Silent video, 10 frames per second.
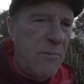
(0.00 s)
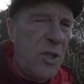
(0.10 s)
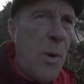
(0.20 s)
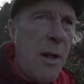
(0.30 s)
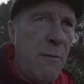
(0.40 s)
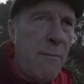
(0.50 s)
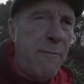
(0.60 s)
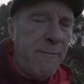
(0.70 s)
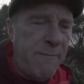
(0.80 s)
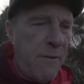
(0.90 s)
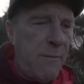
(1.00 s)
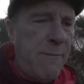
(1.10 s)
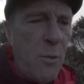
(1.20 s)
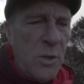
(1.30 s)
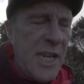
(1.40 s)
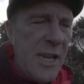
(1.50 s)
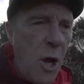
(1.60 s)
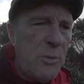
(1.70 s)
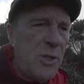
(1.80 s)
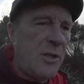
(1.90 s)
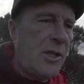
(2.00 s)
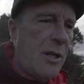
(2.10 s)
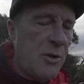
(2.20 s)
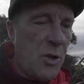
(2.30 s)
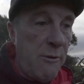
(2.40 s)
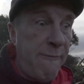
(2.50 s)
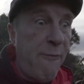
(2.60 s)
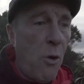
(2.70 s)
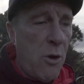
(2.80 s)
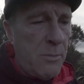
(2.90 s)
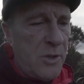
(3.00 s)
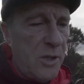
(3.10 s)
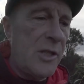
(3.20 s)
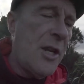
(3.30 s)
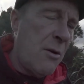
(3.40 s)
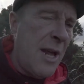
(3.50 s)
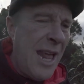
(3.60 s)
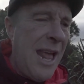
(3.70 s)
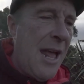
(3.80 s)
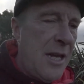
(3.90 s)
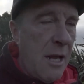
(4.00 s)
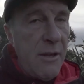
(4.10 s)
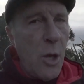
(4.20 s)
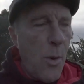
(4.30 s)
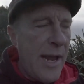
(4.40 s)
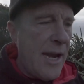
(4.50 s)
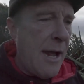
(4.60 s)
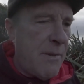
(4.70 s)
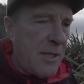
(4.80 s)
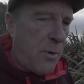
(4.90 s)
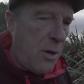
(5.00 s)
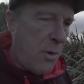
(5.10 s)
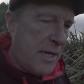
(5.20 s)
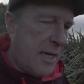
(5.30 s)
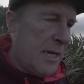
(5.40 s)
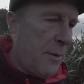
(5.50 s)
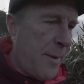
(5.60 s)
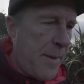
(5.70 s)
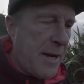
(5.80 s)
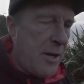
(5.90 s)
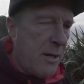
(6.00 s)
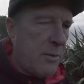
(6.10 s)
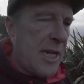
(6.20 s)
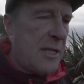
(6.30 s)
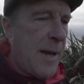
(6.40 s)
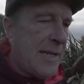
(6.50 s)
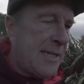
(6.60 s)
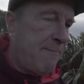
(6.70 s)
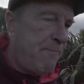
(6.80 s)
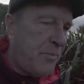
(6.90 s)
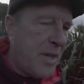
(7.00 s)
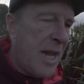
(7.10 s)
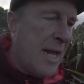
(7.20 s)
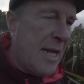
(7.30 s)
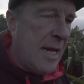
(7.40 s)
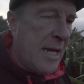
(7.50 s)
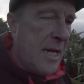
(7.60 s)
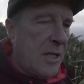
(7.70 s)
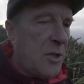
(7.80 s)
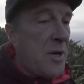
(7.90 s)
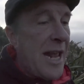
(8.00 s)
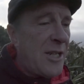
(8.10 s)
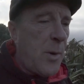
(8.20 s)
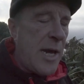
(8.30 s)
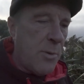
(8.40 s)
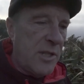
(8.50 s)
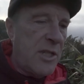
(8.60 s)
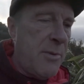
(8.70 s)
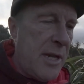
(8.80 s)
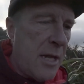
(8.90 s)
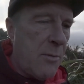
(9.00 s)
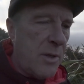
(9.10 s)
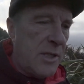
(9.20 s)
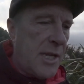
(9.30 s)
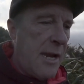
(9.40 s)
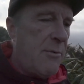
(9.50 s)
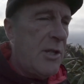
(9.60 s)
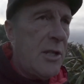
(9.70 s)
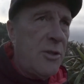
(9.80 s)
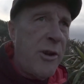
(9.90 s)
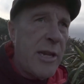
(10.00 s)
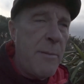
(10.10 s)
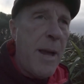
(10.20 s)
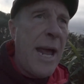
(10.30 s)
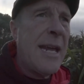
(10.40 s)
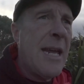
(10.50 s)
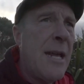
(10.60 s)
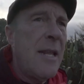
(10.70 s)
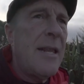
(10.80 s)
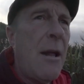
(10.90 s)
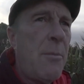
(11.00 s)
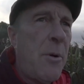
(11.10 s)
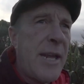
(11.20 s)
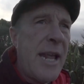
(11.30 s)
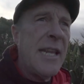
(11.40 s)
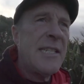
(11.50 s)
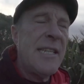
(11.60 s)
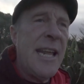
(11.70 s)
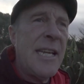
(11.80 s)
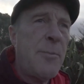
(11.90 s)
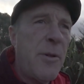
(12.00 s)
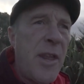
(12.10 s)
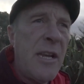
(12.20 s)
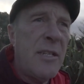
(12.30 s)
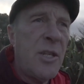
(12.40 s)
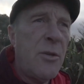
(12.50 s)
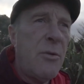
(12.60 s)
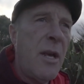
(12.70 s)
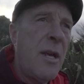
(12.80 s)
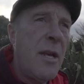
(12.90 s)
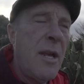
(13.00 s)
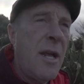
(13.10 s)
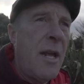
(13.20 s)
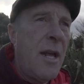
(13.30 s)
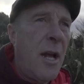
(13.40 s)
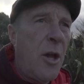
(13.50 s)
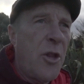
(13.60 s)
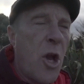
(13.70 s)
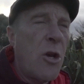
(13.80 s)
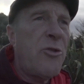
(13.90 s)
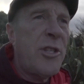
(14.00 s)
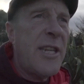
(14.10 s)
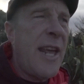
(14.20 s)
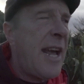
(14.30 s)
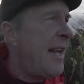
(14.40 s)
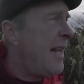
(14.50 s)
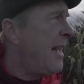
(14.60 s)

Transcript: 12, 14 options, so there's only 4 options. So yeah, you've got to weigh it up. That's probably why I did a little bit better than I was expecting. So next week, when some of the other ones start trickling back, that'll probably get less and less. But then on the contrary to that,